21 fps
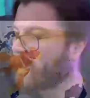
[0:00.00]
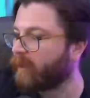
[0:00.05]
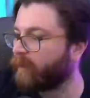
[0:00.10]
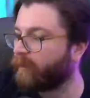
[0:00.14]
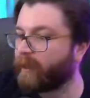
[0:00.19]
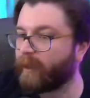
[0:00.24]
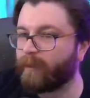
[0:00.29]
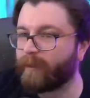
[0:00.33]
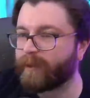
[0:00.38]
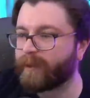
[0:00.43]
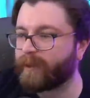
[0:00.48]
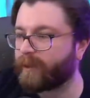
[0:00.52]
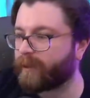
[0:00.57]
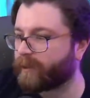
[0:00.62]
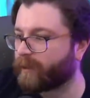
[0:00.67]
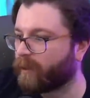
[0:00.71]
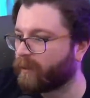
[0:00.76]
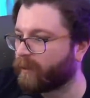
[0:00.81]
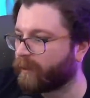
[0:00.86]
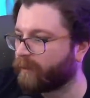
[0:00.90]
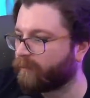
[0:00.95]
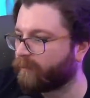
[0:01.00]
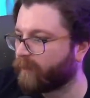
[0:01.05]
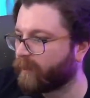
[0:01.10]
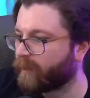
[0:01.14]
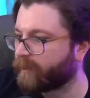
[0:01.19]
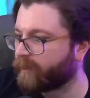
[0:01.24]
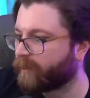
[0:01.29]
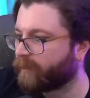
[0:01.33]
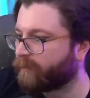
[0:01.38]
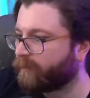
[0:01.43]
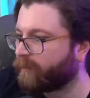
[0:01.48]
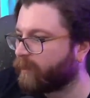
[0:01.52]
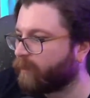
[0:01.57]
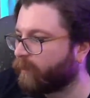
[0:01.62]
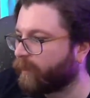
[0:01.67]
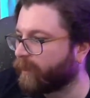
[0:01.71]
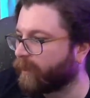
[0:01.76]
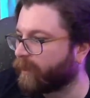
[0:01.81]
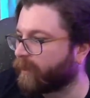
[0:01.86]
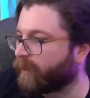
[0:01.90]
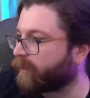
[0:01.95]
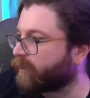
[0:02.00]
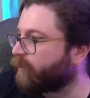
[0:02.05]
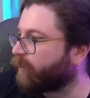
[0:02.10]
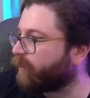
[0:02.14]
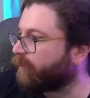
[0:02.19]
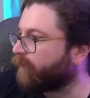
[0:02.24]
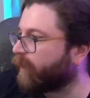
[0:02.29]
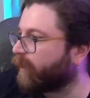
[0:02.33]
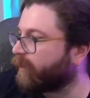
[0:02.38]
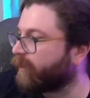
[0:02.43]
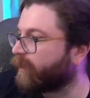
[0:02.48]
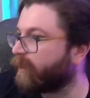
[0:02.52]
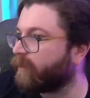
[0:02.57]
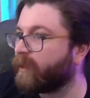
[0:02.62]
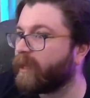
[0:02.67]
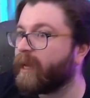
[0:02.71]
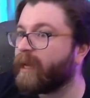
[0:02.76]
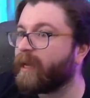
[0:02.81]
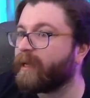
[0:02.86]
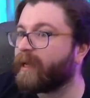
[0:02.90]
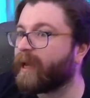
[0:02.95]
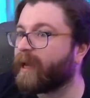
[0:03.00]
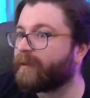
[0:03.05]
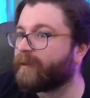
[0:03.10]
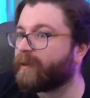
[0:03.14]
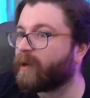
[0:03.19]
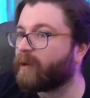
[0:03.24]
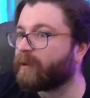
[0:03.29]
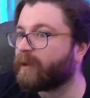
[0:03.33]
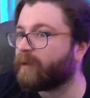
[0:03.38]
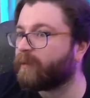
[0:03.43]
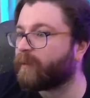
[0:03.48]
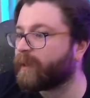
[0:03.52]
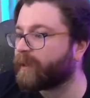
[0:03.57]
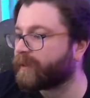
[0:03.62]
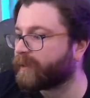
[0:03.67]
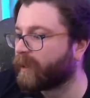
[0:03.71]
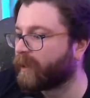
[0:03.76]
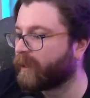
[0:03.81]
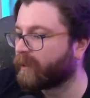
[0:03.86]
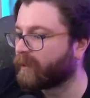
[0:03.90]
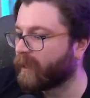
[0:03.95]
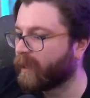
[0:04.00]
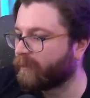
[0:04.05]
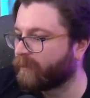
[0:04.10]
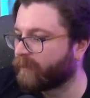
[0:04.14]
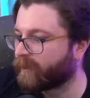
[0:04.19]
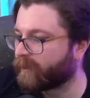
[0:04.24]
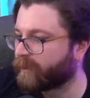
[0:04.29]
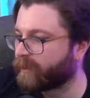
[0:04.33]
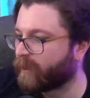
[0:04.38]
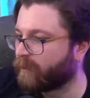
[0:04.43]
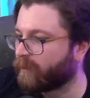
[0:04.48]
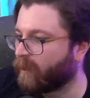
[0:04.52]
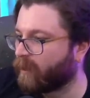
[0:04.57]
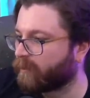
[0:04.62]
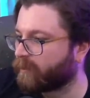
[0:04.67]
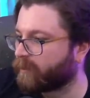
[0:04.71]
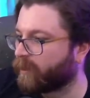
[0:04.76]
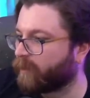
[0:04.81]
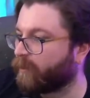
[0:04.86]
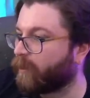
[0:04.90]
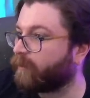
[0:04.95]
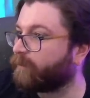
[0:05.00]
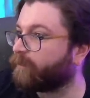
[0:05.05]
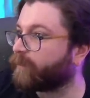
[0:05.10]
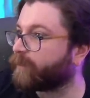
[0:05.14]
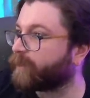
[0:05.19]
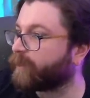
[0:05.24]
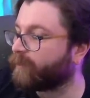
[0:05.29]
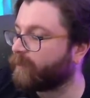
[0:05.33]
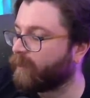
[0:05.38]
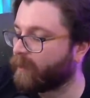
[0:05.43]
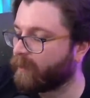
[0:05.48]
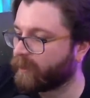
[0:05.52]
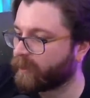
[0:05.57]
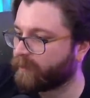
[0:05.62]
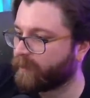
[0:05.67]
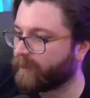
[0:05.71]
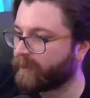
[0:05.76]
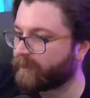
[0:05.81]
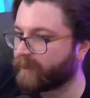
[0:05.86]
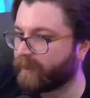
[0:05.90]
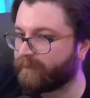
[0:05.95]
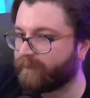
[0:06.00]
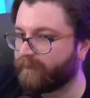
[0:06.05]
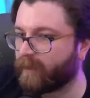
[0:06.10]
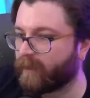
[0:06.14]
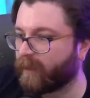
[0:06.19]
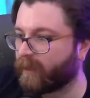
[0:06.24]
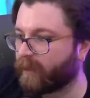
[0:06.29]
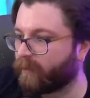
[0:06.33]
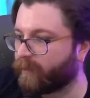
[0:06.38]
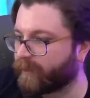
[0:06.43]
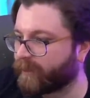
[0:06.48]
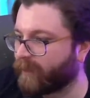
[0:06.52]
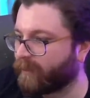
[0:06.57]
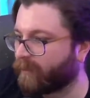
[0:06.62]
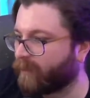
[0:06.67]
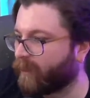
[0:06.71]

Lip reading: Anyway, wasn't this all interesting? We're going to get to Iran now? Yeah, the only reason I allowed this stunlock to go on for so long is because I felt like it was in